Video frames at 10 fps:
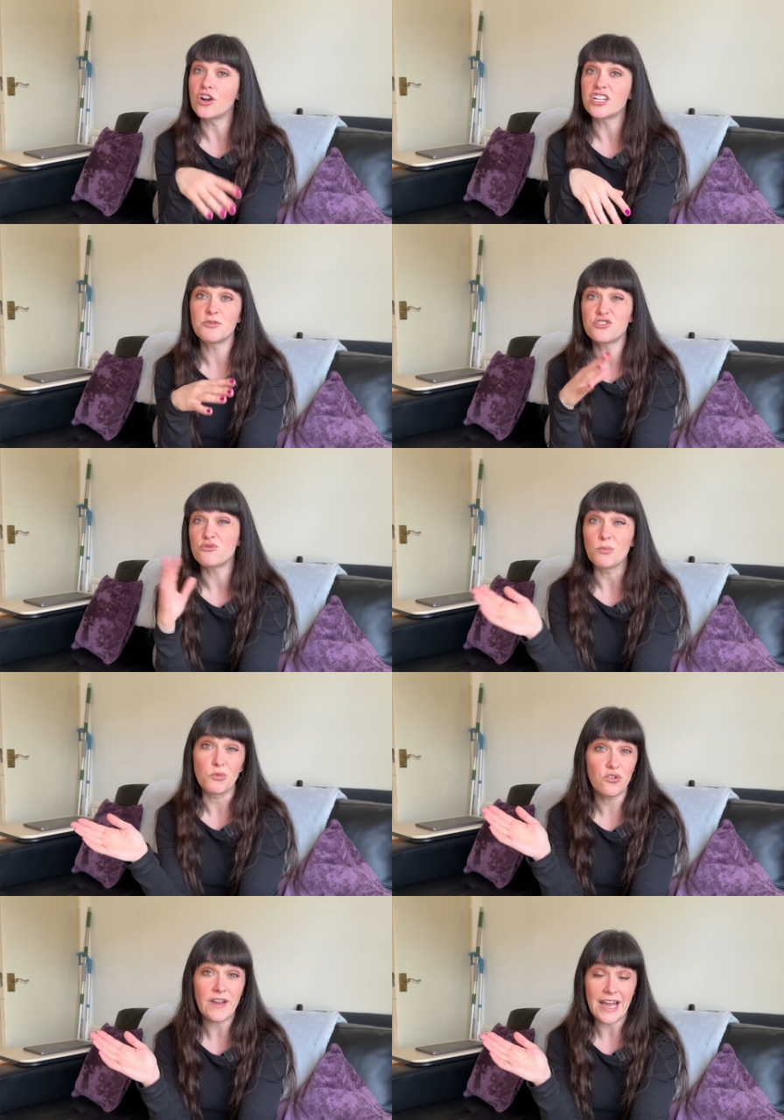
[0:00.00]
not supposed to
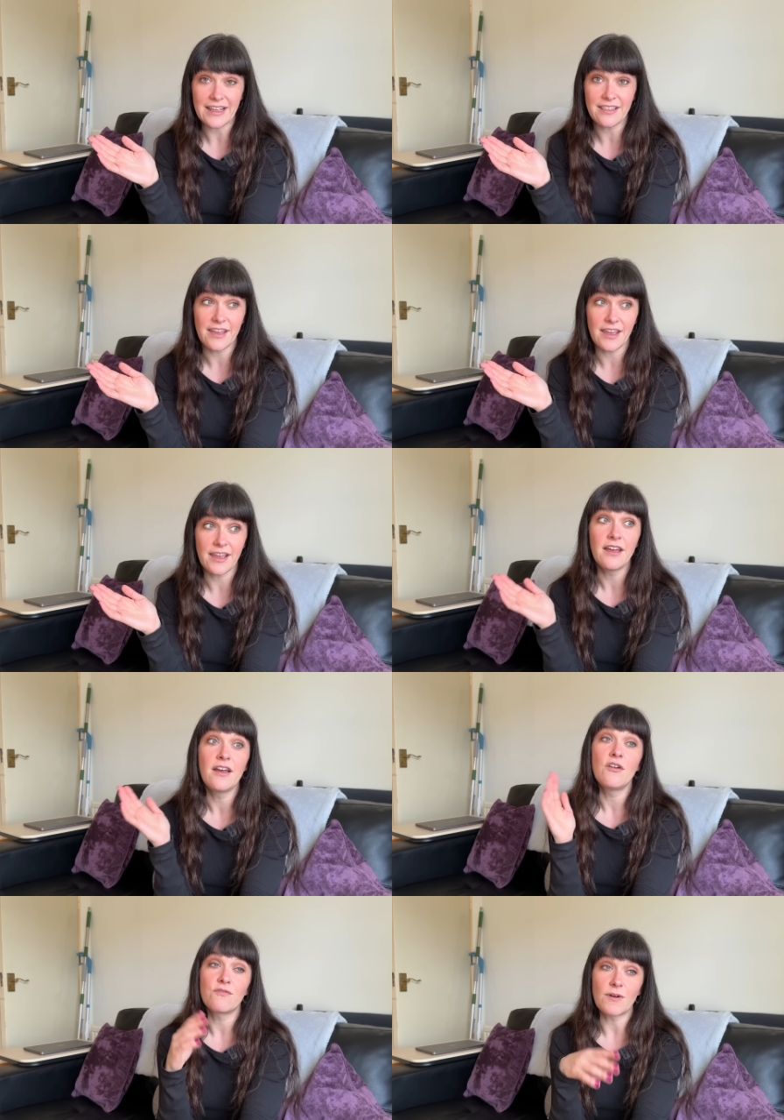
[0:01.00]
remove anything
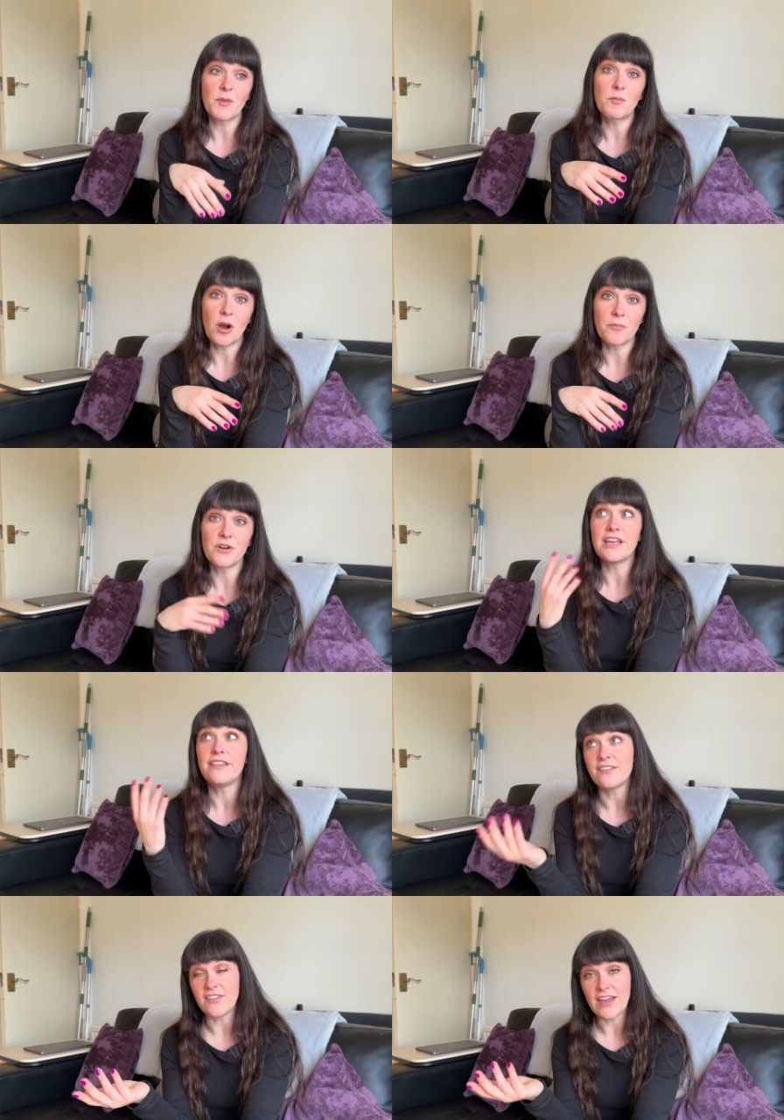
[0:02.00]
from the property
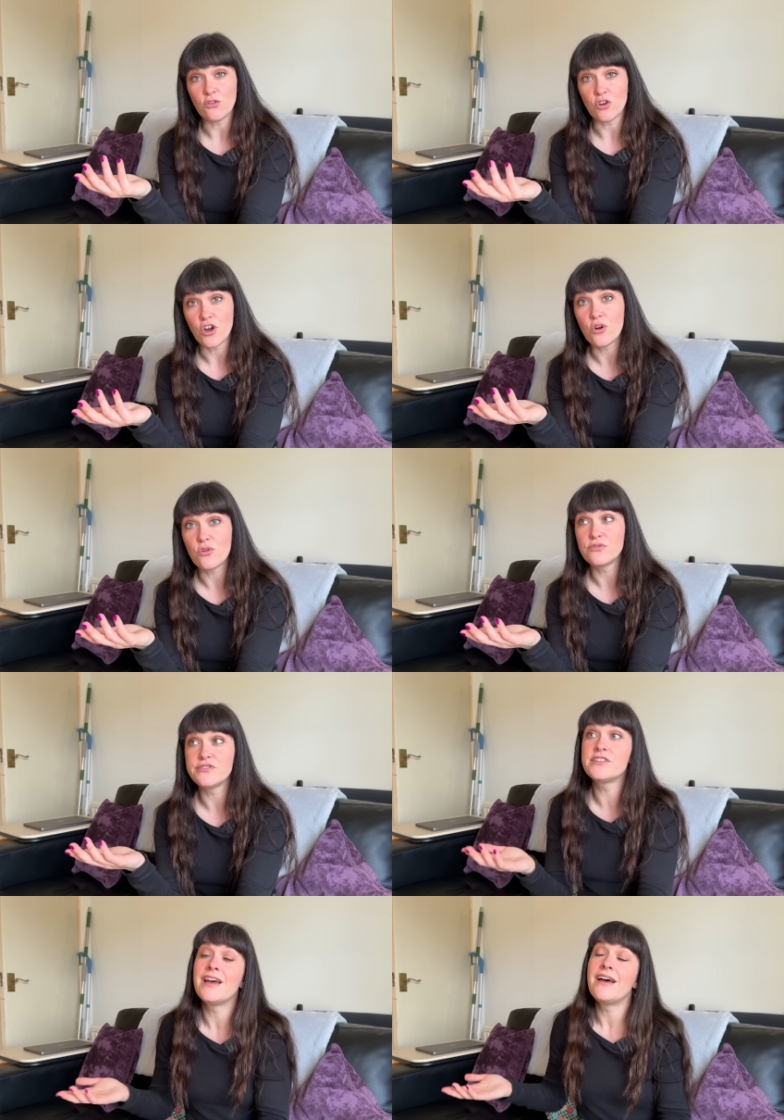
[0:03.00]
that the landlord
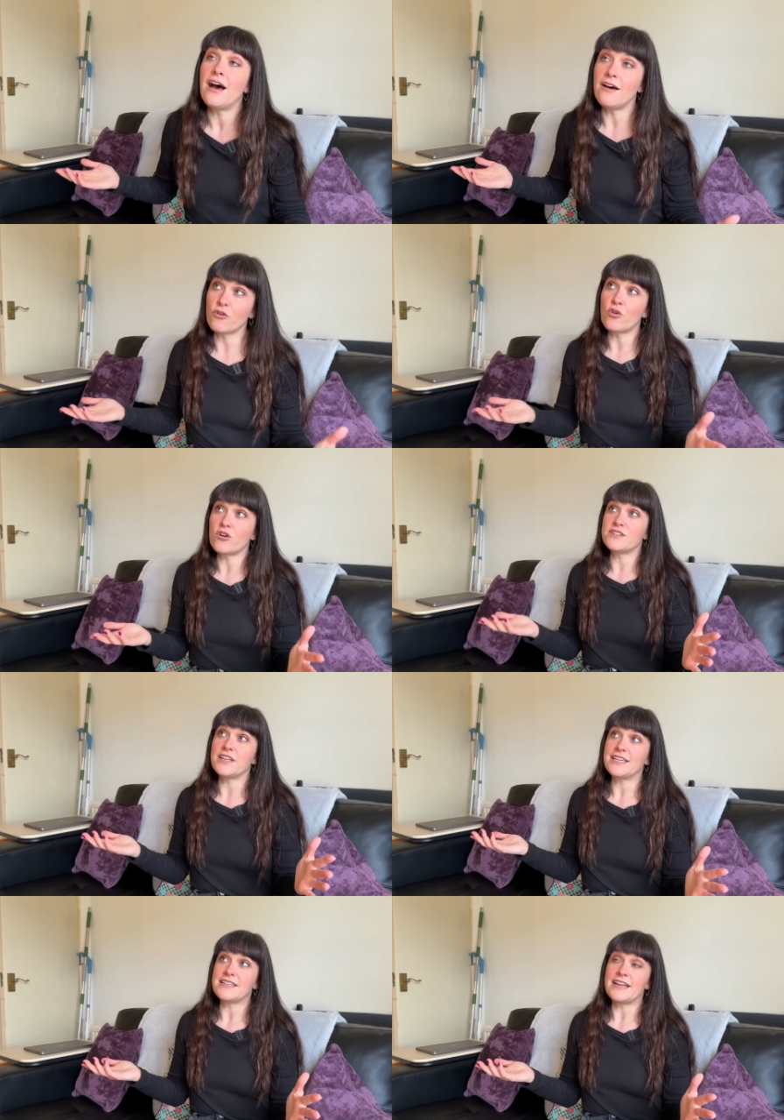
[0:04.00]
owns. Of course,
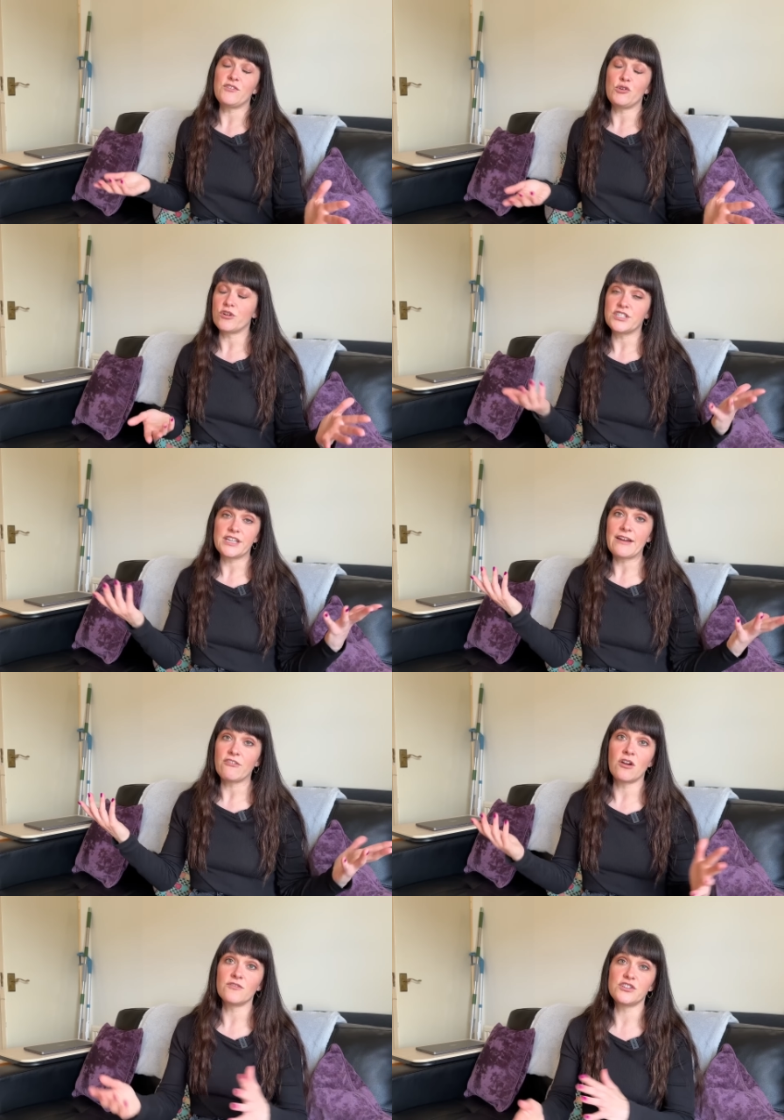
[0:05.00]
like I said, if you were to have a
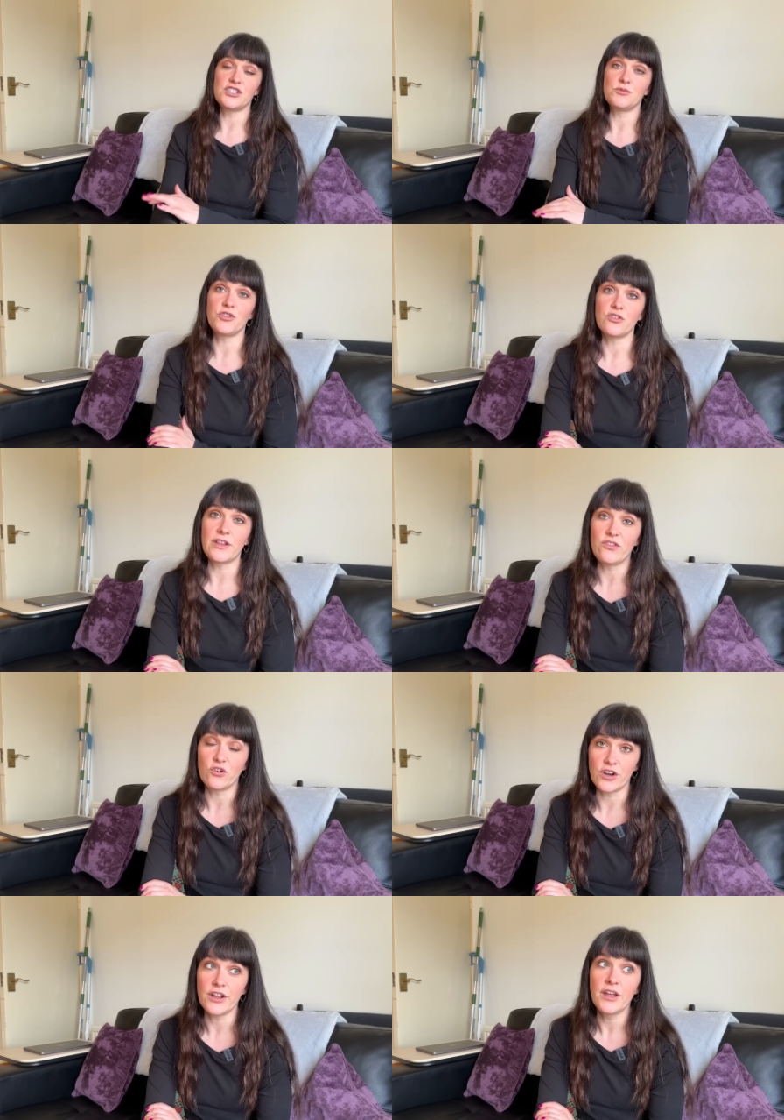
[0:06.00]
conversation with your
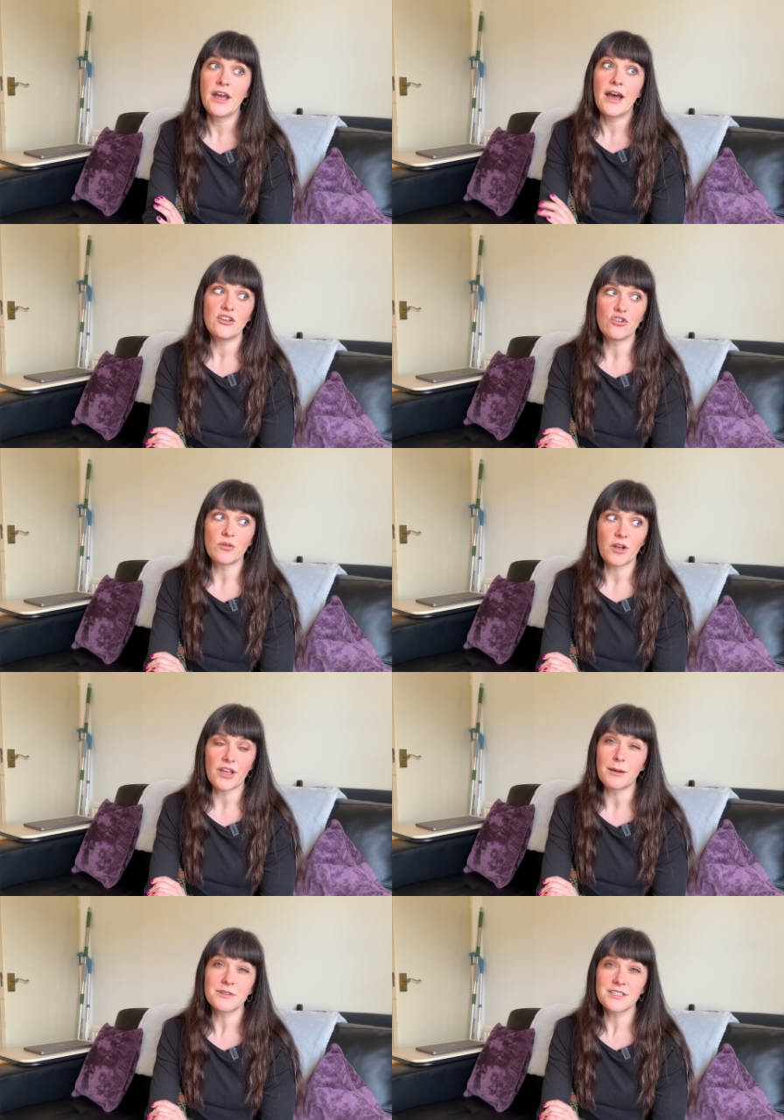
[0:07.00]
landlord, you could probably
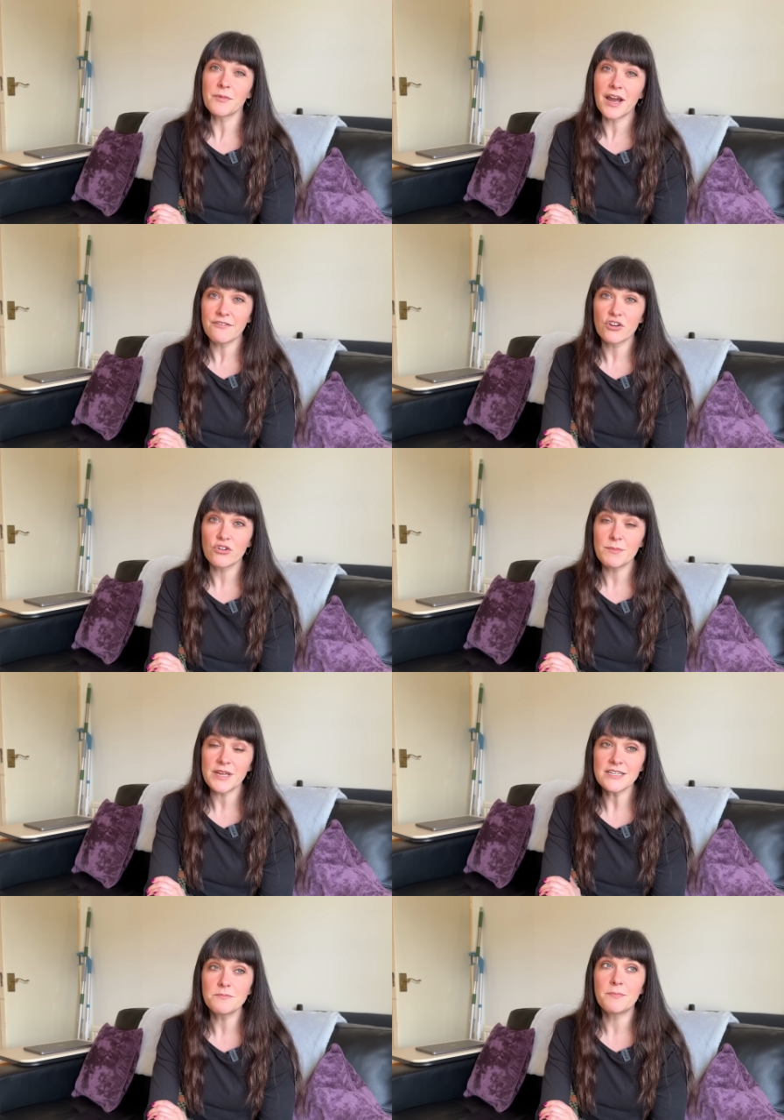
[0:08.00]
come to some kind of
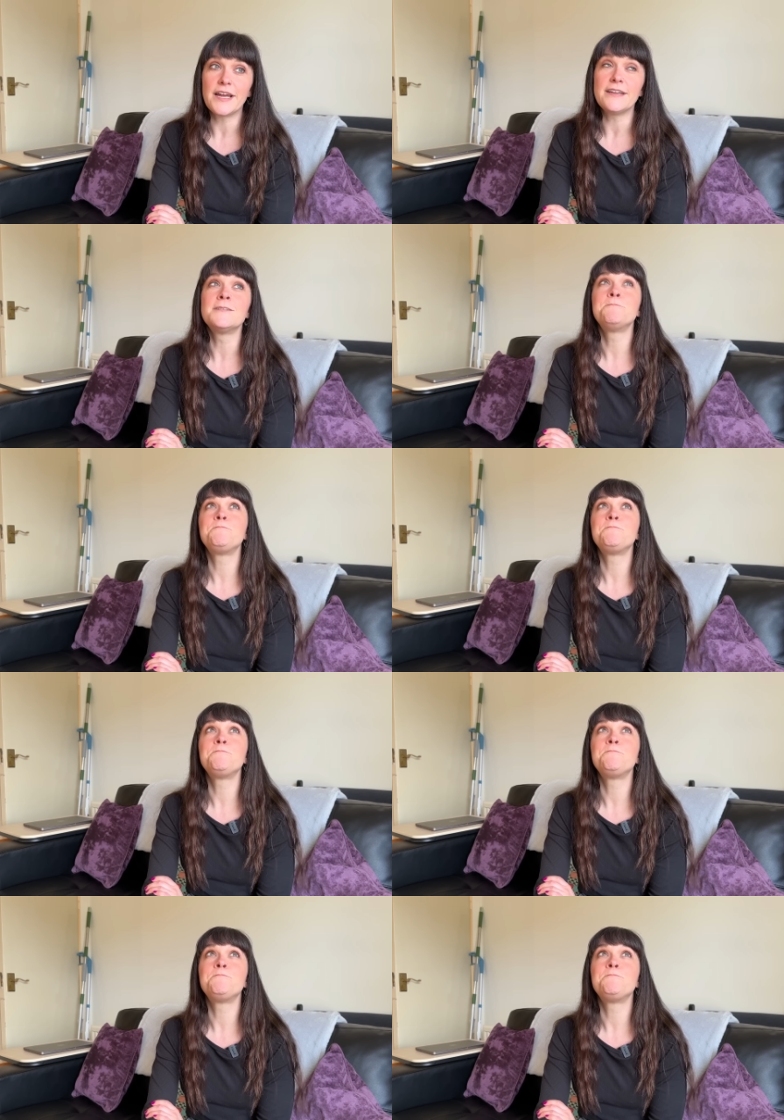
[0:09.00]
agreement, but